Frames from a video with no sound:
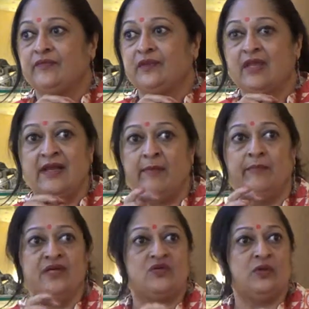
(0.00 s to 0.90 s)
the
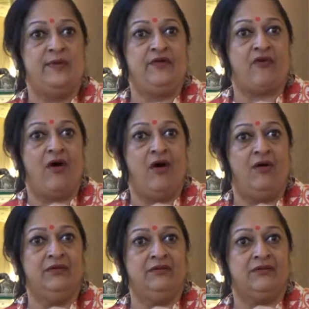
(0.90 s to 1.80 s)
numbers will be
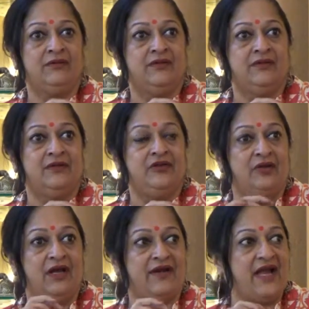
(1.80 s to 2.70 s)
wrong, you'll
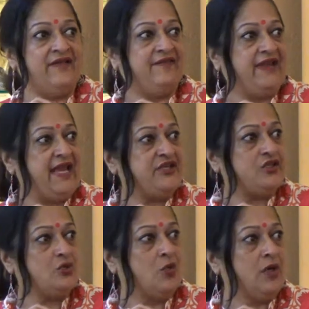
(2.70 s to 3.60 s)
arrive late
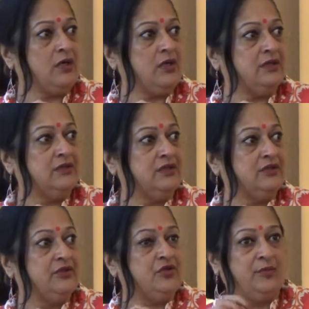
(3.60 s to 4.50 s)
to work,
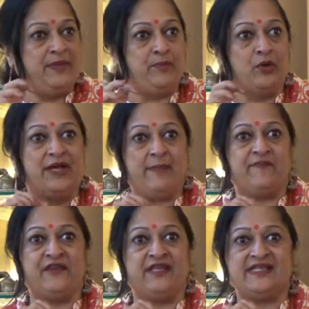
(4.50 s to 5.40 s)
you'll be pulled up
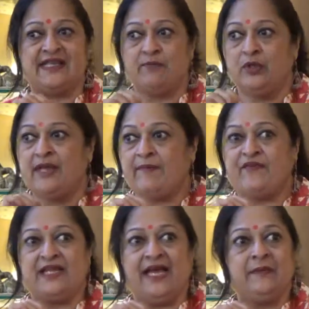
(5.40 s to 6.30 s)
for this and pulled up for
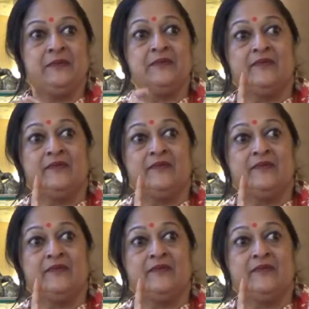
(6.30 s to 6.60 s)
that.